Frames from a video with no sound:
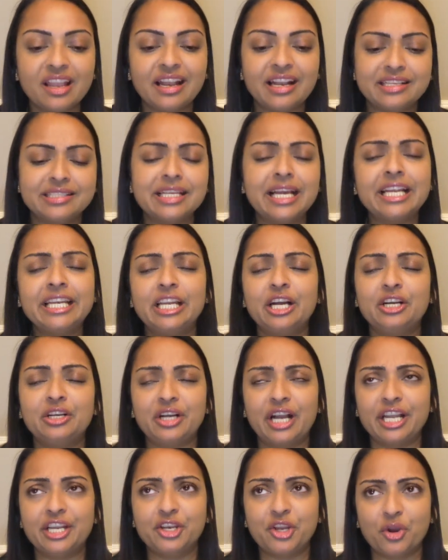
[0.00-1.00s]
because
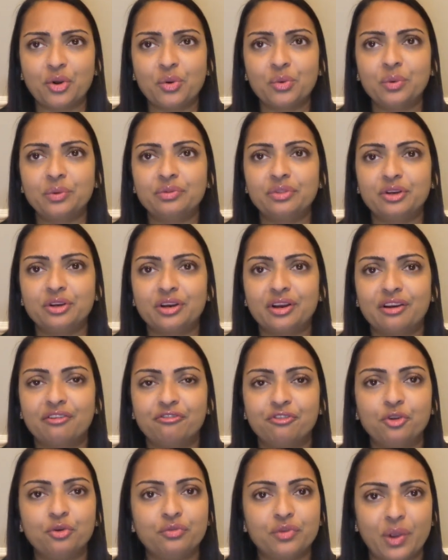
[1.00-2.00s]
I know there are
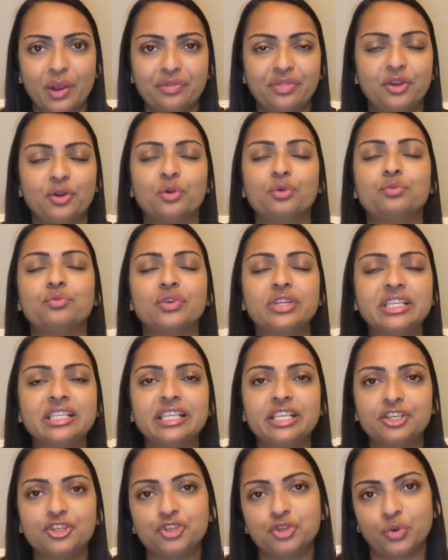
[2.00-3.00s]
a few of you out there who
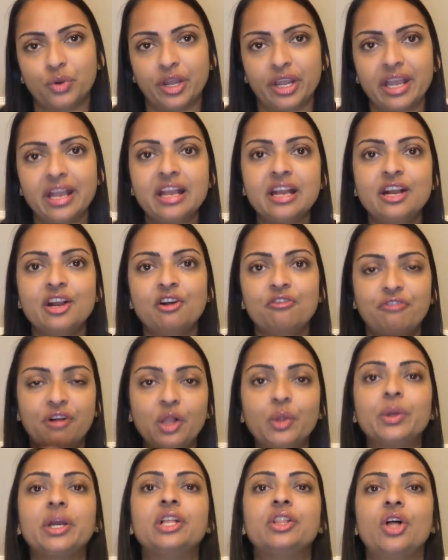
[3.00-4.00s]
really enjoy
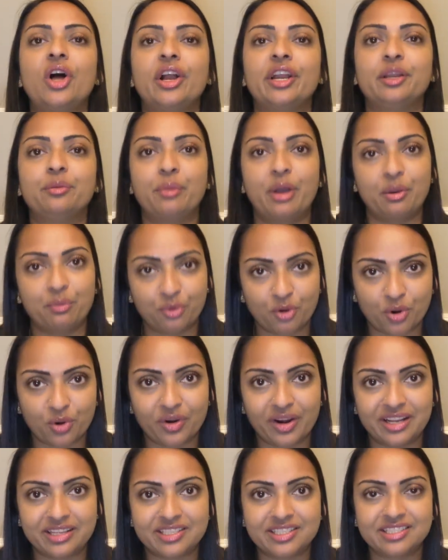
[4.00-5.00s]
following along in my
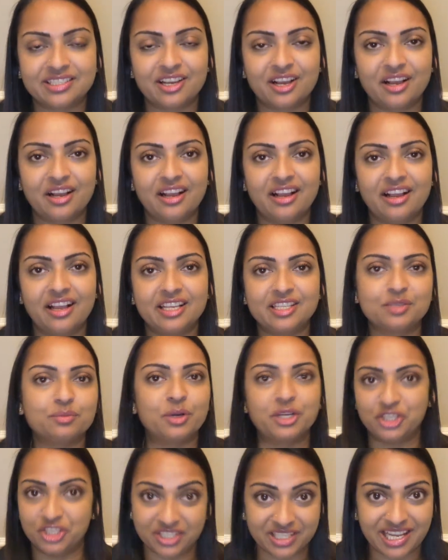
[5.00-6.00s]
progress as
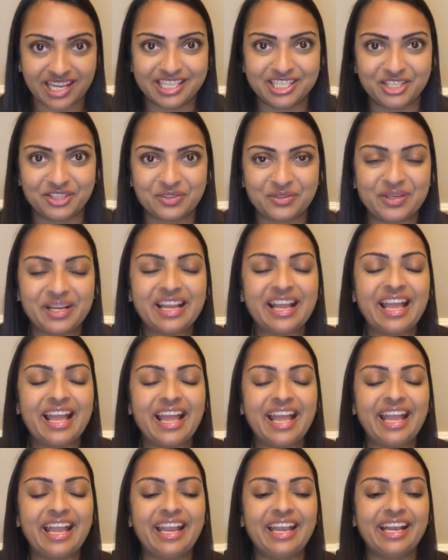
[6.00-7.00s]
much as I do,
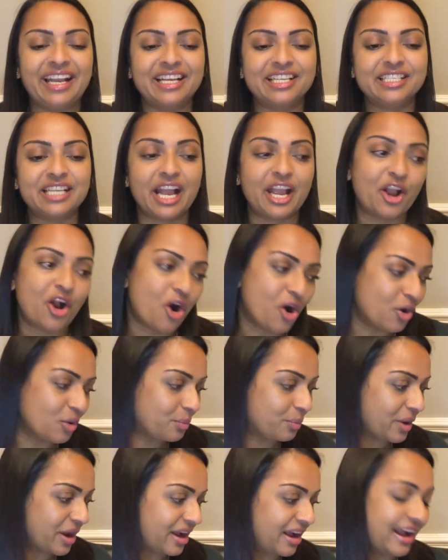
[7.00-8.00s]
and I
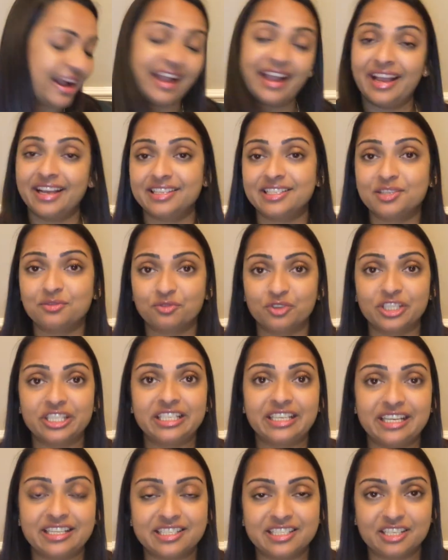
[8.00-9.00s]
hope I had some
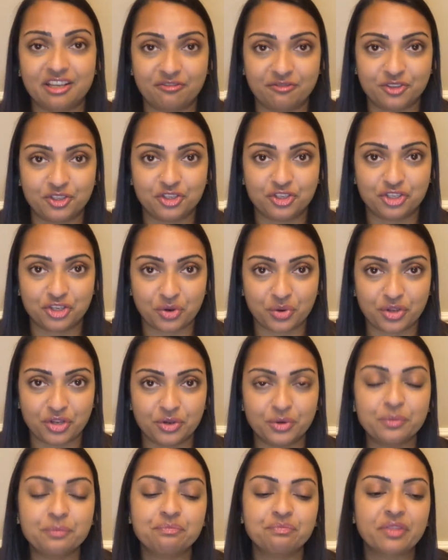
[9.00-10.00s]
really nice stuff to show
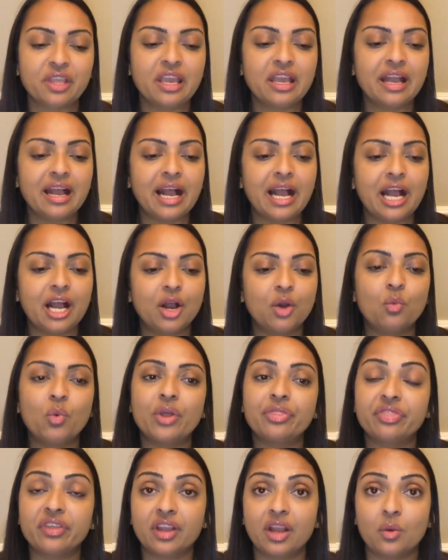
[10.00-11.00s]
you.
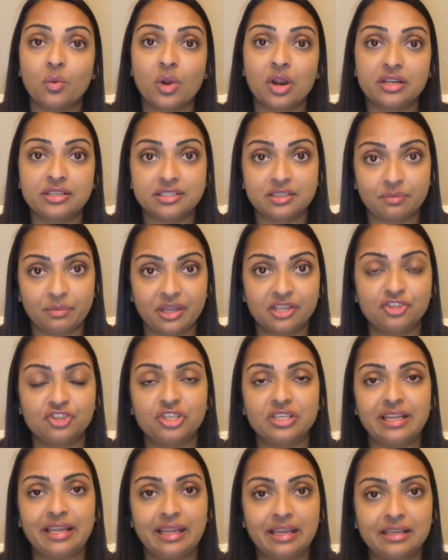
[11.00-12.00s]
One thing I wanted to
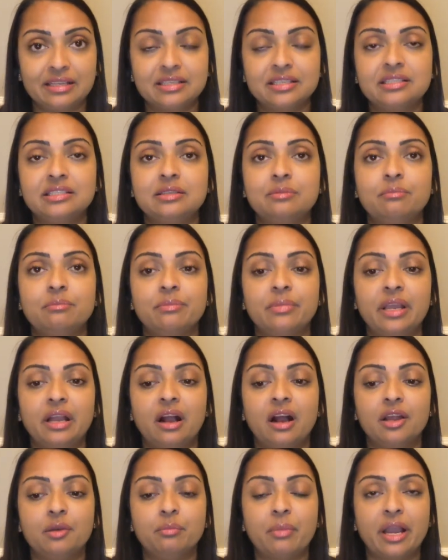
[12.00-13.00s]
mention is
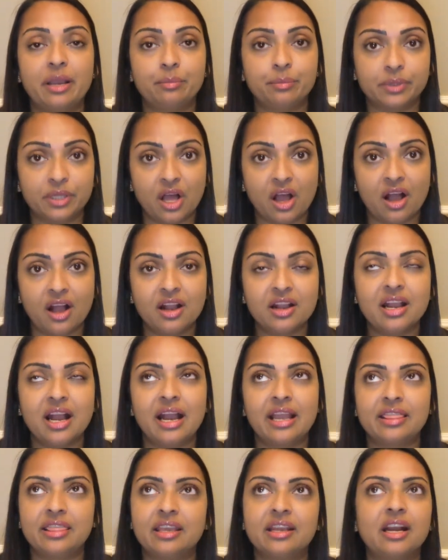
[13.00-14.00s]
on my blog,
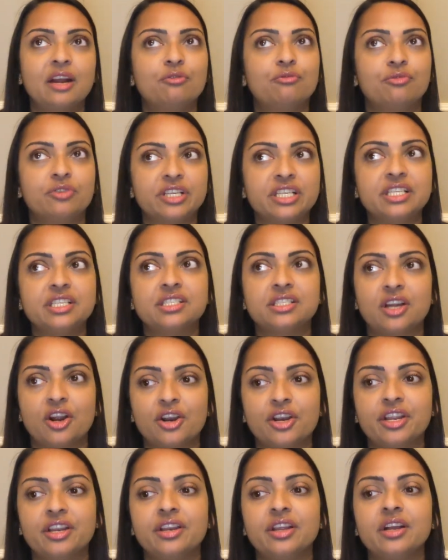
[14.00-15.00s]
I think I
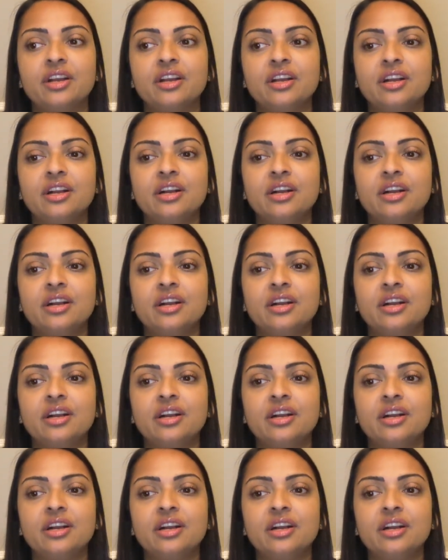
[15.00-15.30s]
restarted